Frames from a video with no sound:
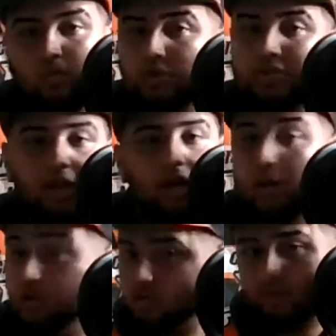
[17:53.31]
Once again,
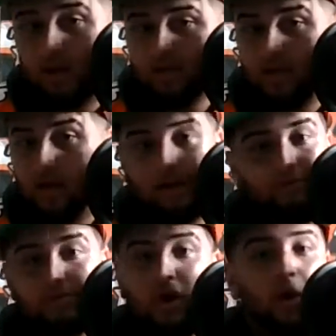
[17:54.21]
no surprise there,
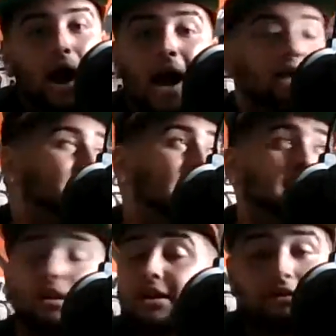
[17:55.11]
even though I can't
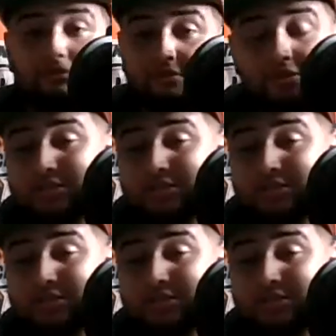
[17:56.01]
get enough of it.